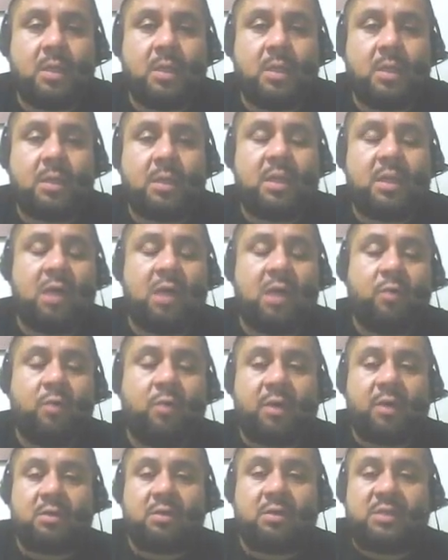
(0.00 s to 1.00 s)
Now we
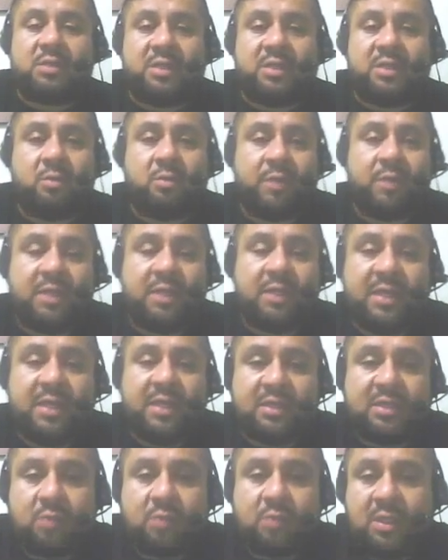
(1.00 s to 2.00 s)
continue with the
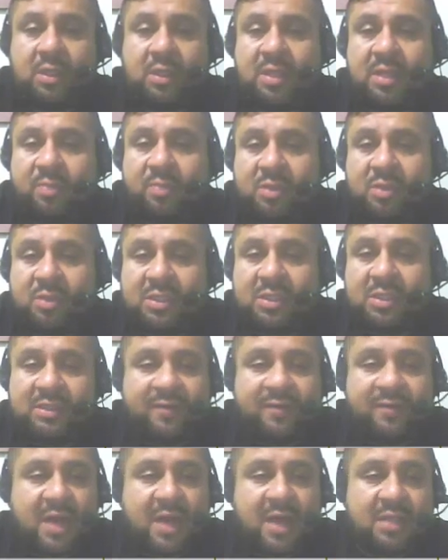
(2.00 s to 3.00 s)
next one, the possessive
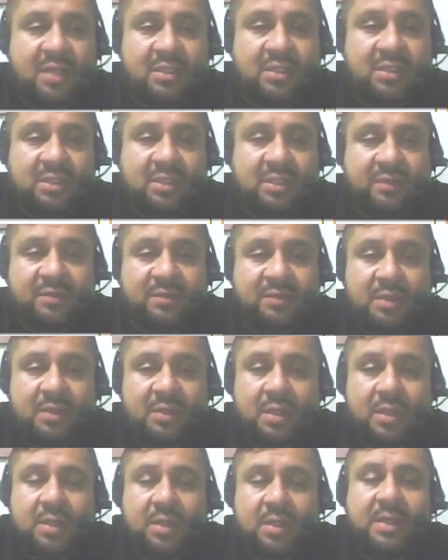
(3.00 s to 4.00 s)
adjectives.
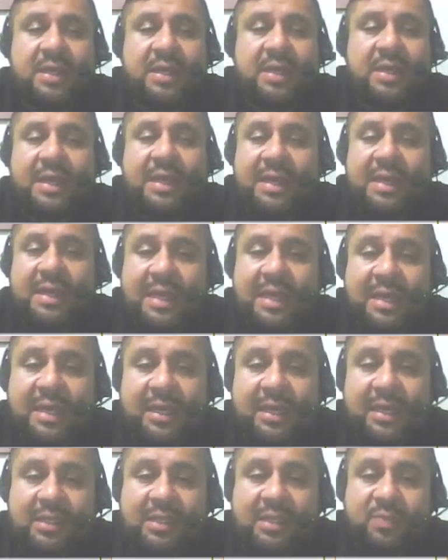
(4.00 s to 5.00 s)
In
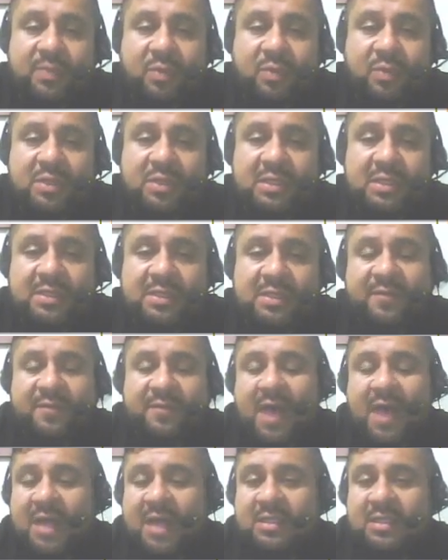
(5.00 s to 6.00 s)
English, possessive
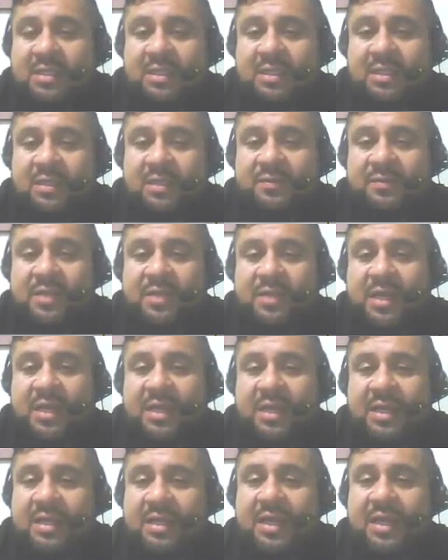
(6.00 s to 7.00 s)
adjectives
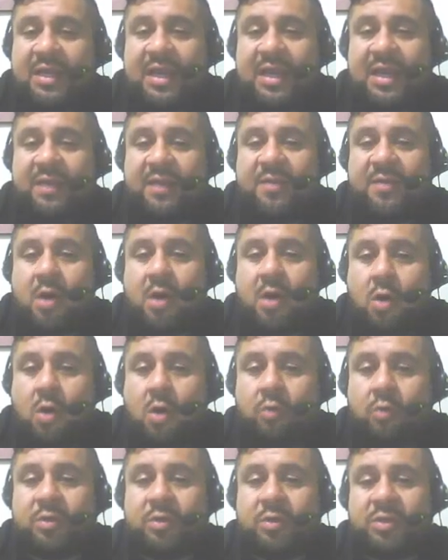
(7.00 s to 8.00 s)
indicate
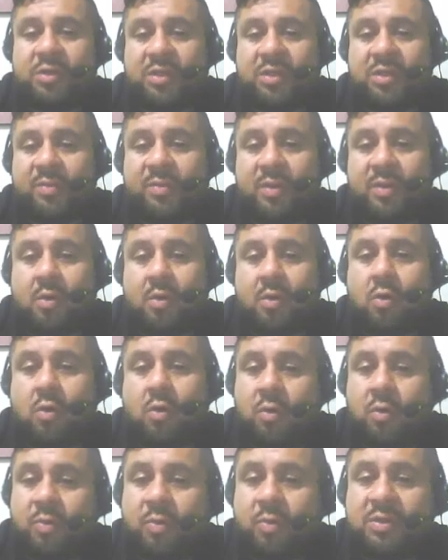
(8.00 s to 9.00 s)
ownership or
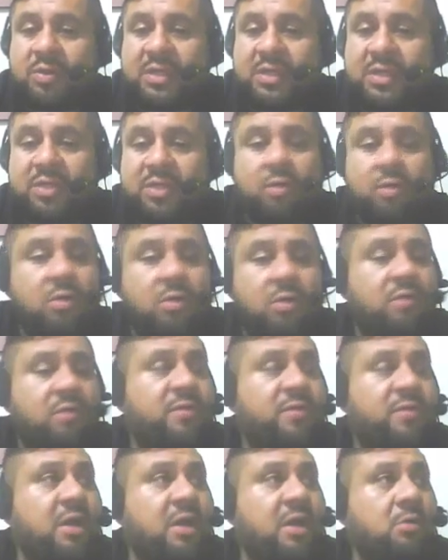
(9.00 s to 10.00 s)
possession of
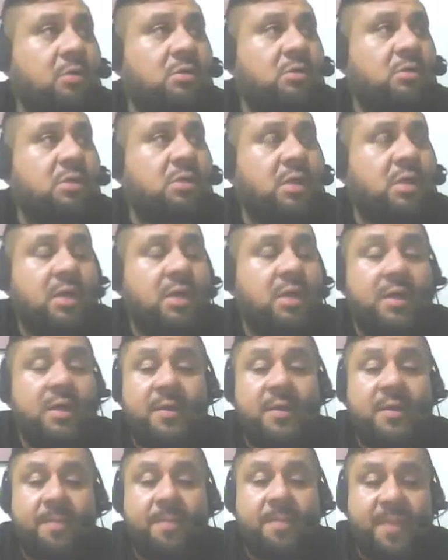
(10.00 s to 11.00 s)
nouns.
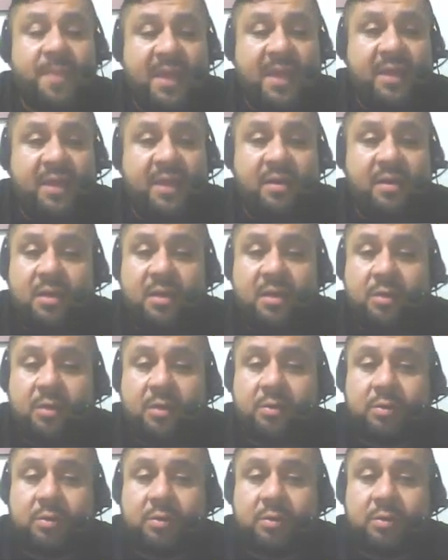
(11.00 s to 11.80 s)
They include